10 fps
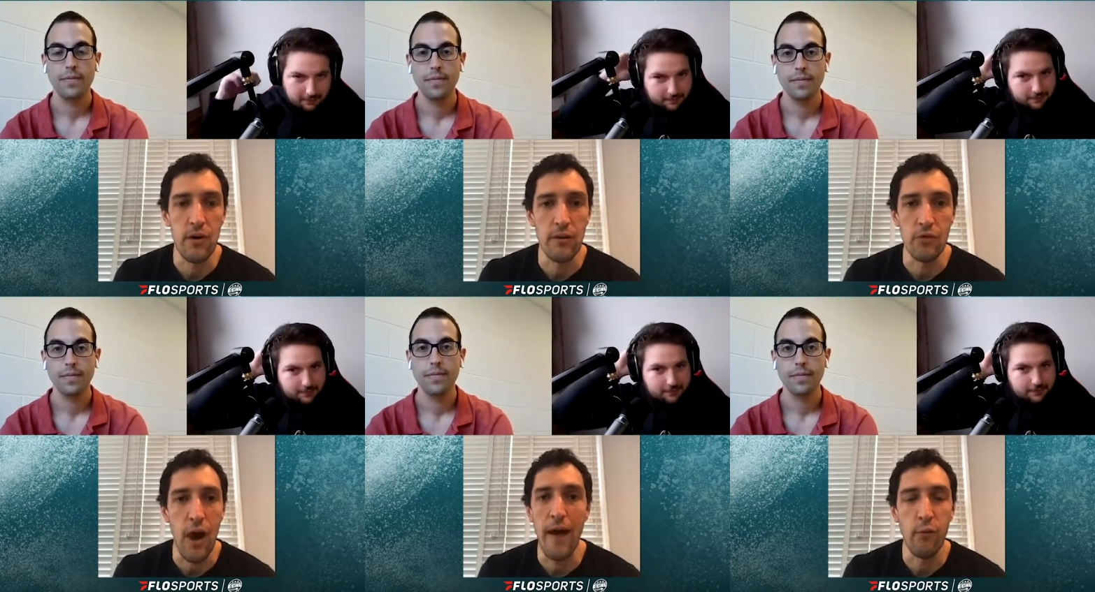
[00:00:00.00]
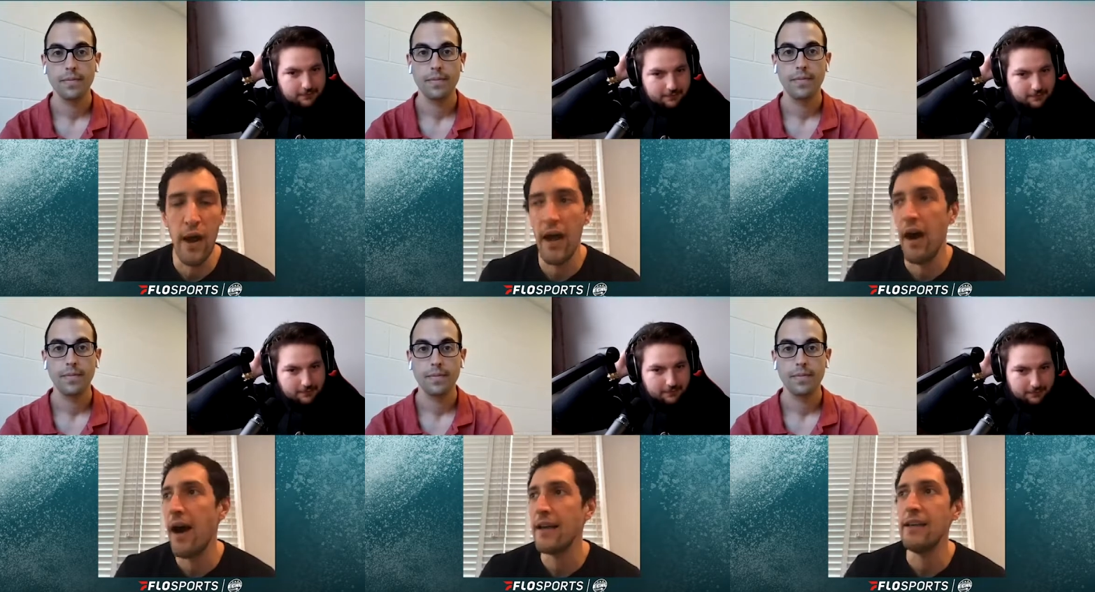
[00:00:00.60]
Speaker 1: driveway
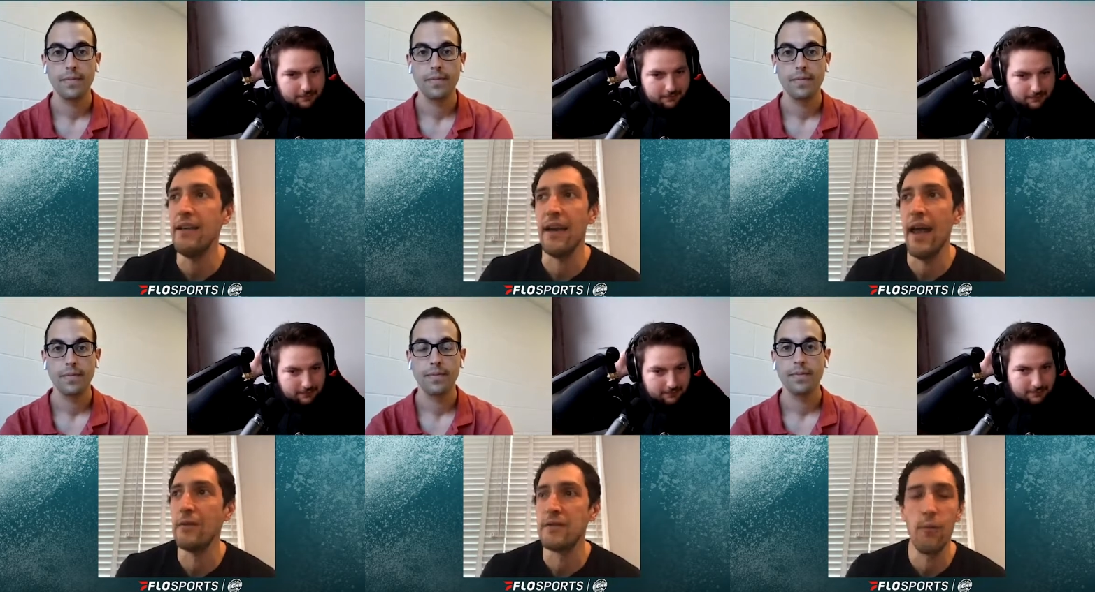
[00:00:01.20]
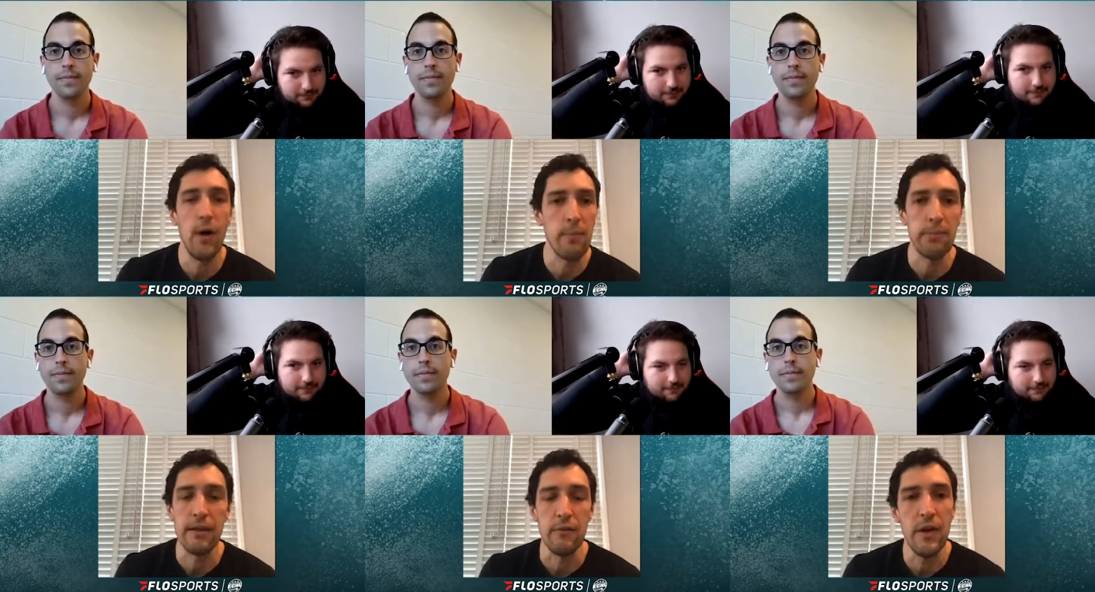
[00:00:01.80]
hockey, announcing while I
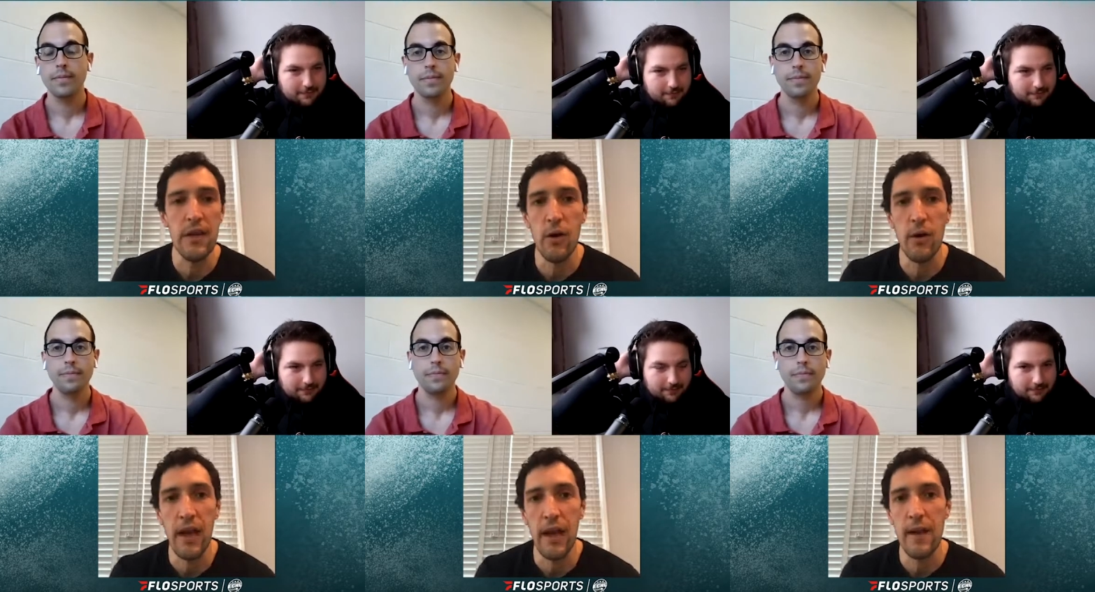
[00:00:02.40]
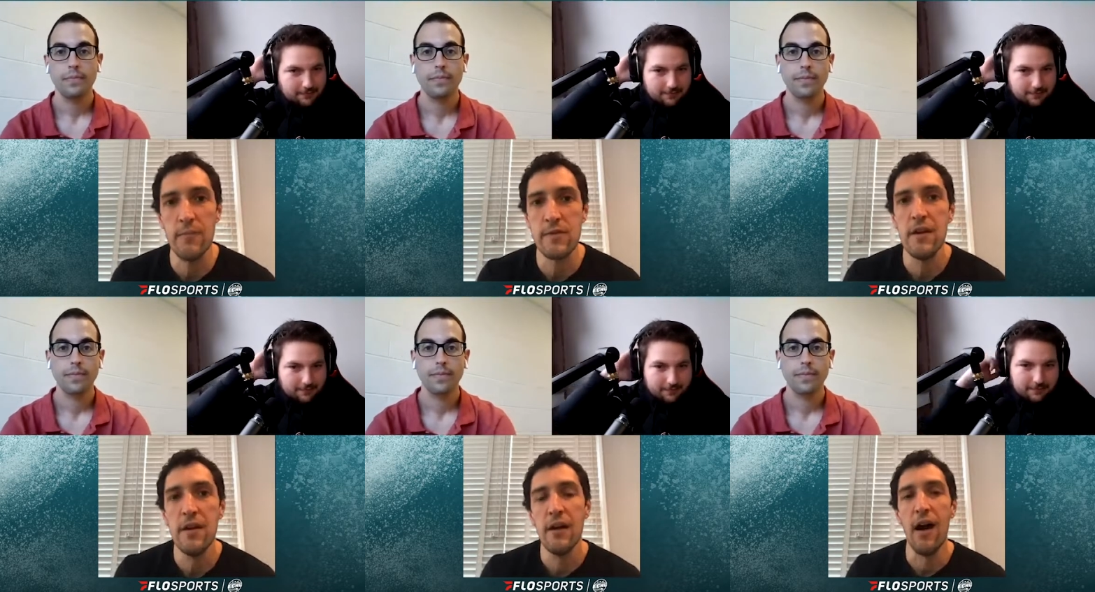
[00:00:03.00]
played the video games
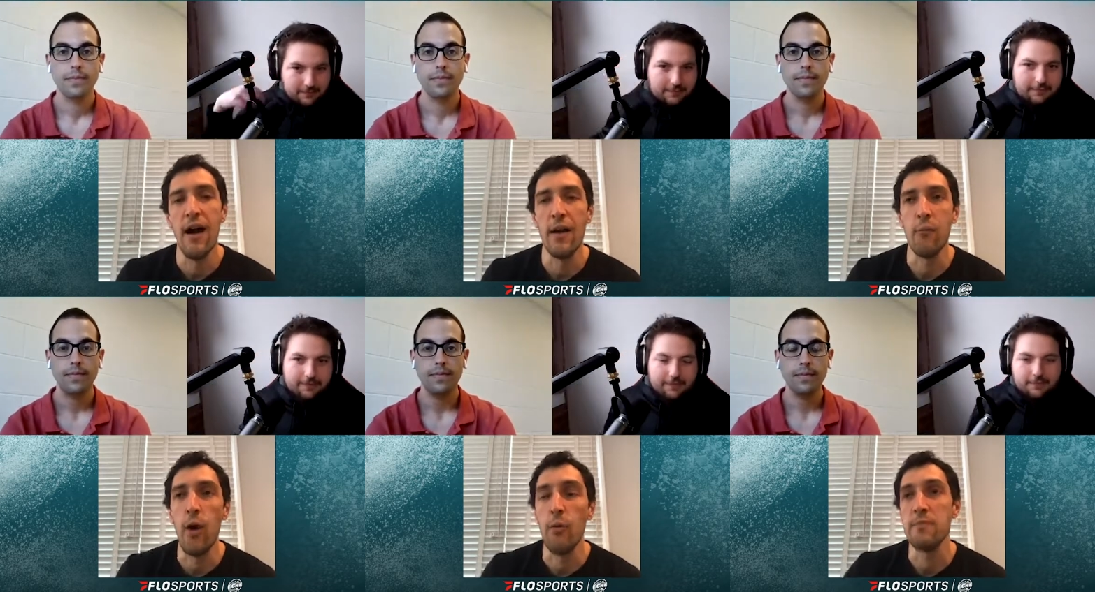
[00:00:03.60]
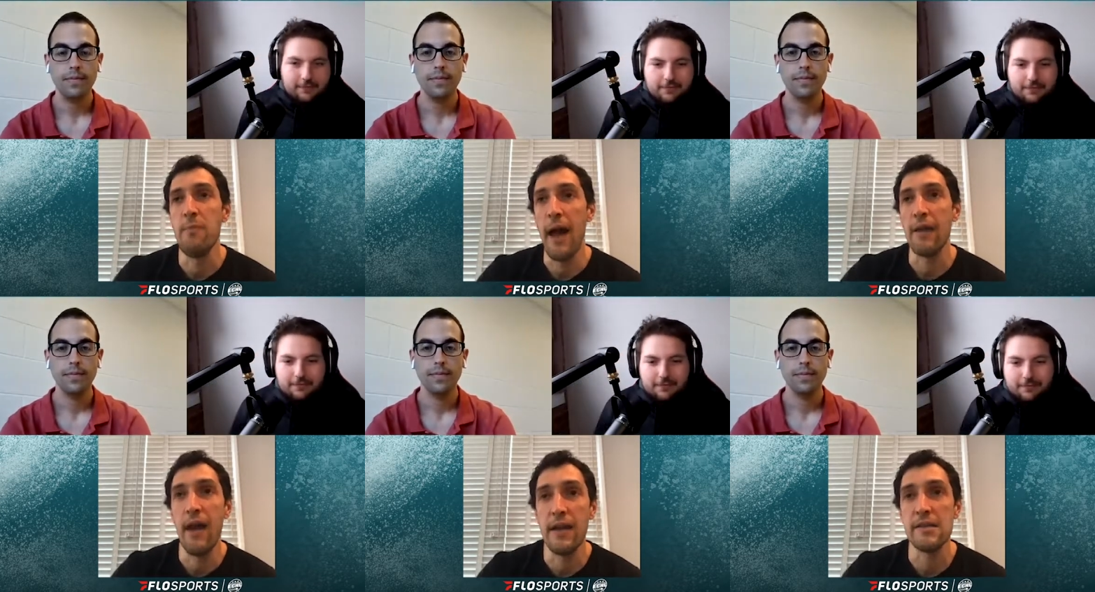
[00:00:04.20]
on what was back
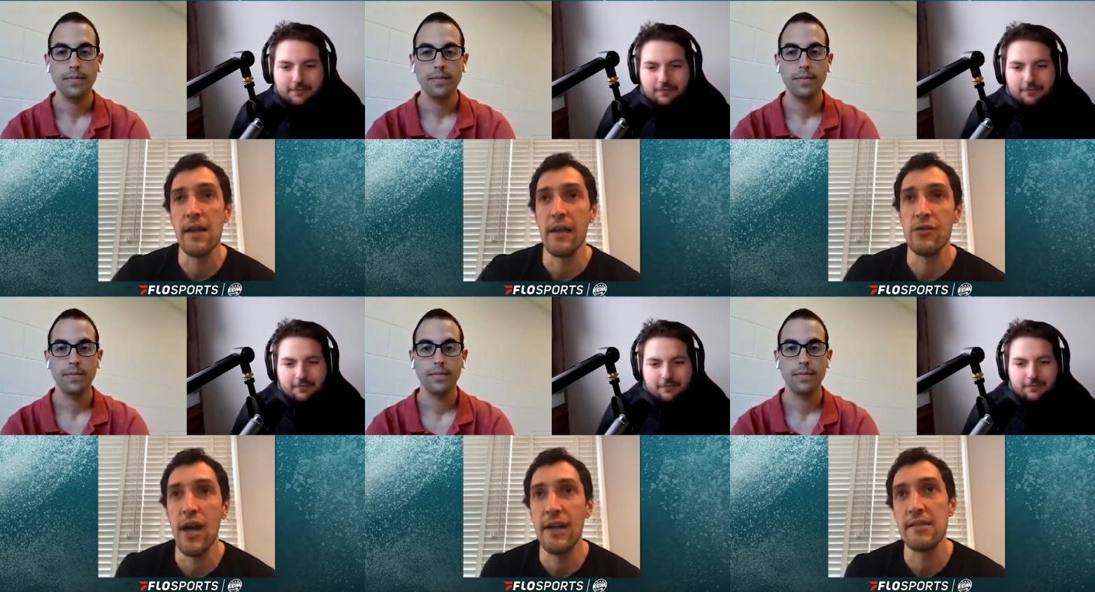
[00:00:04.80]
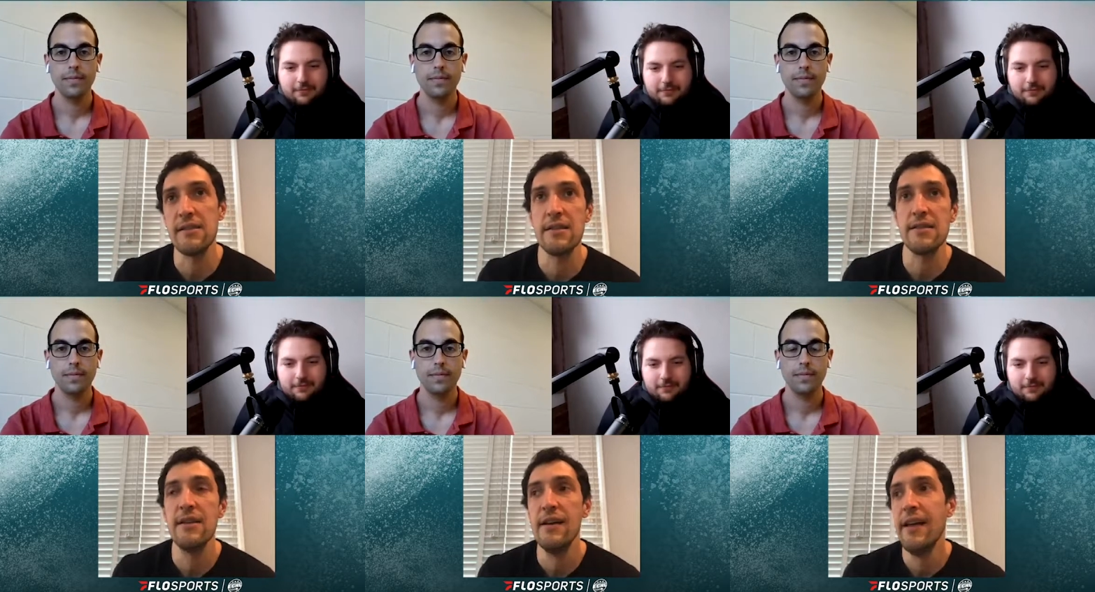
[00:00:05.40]
then Sega Genesis.
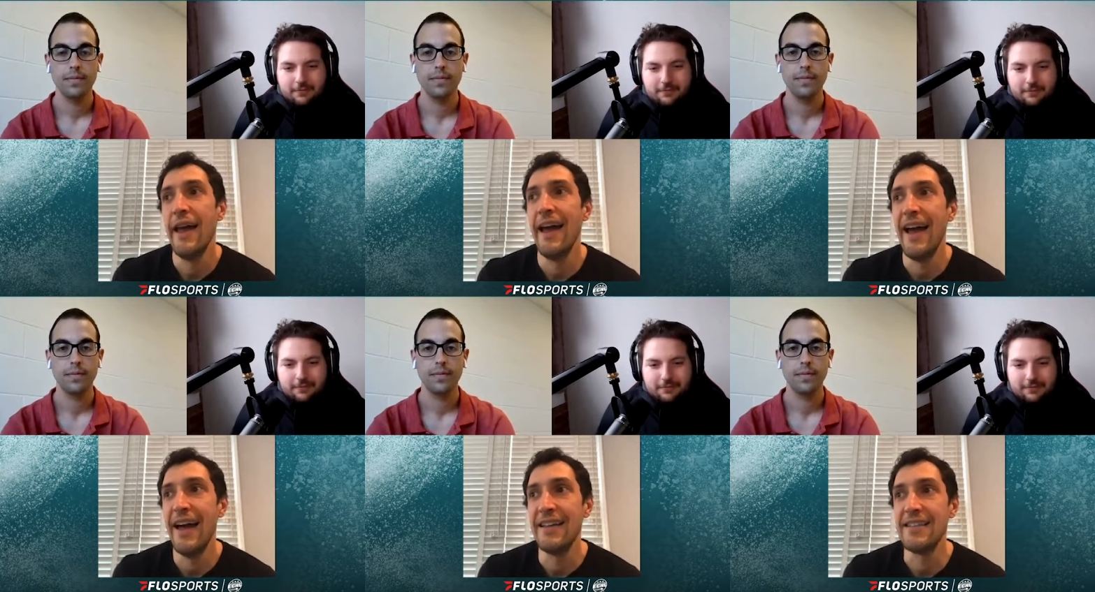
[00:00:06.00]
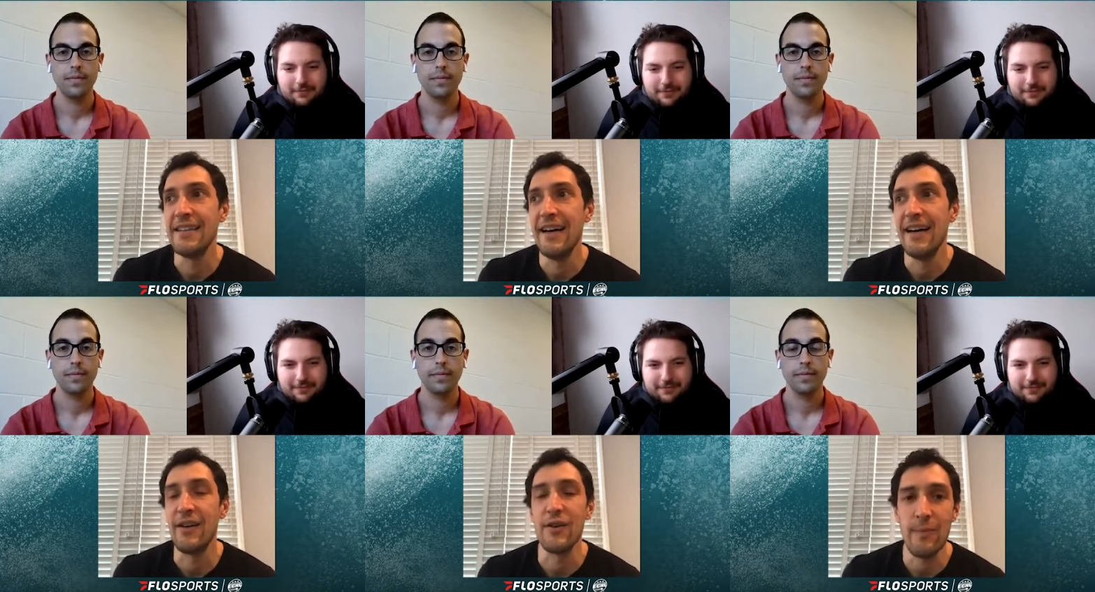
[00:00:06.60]
And
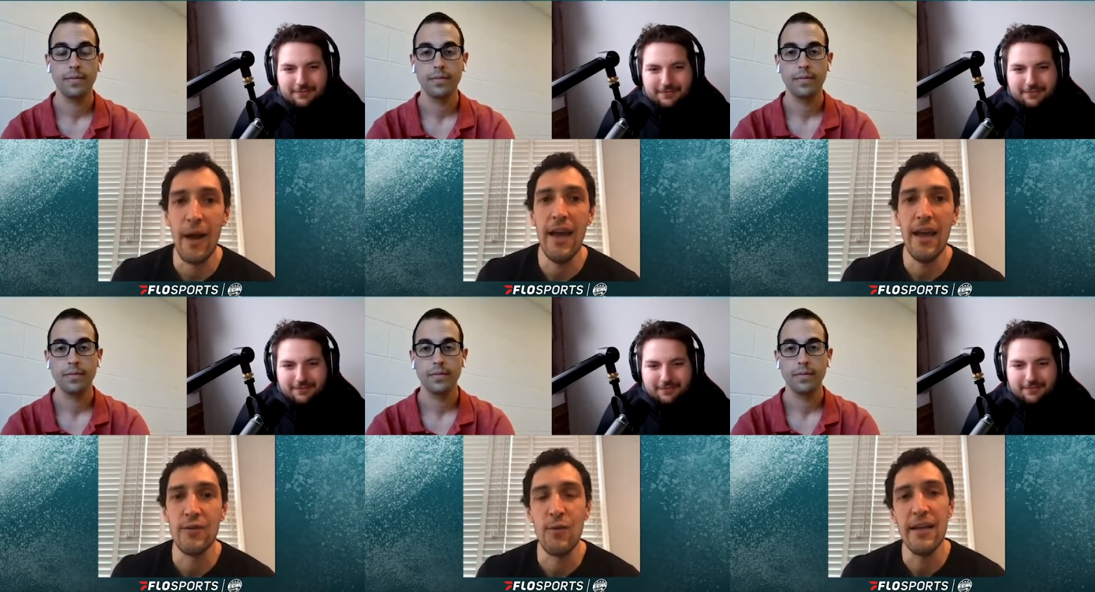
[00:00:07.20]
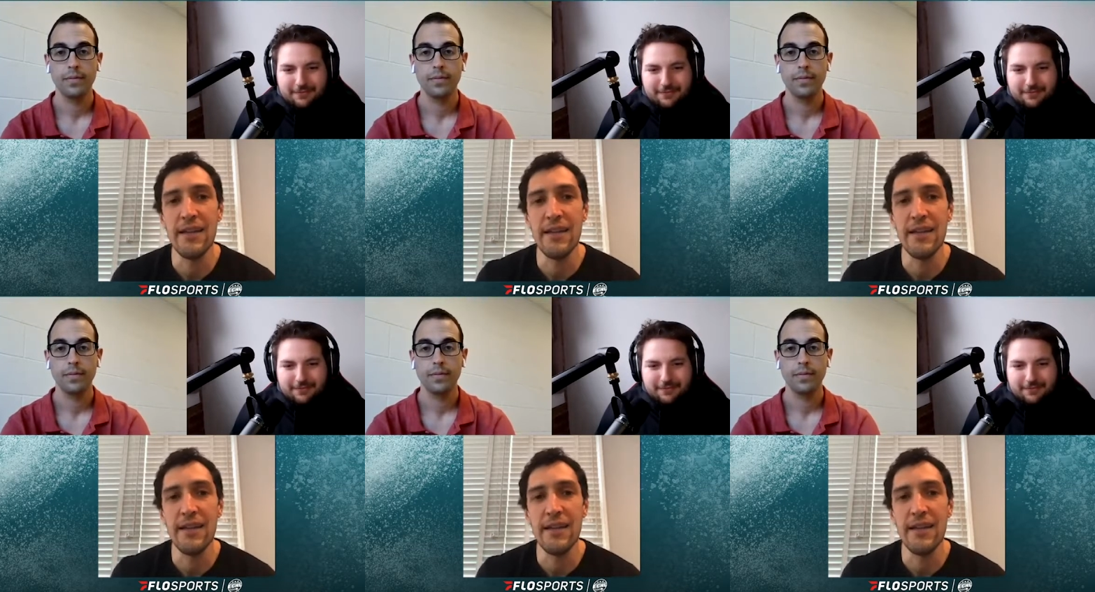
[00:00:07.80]
there's my age right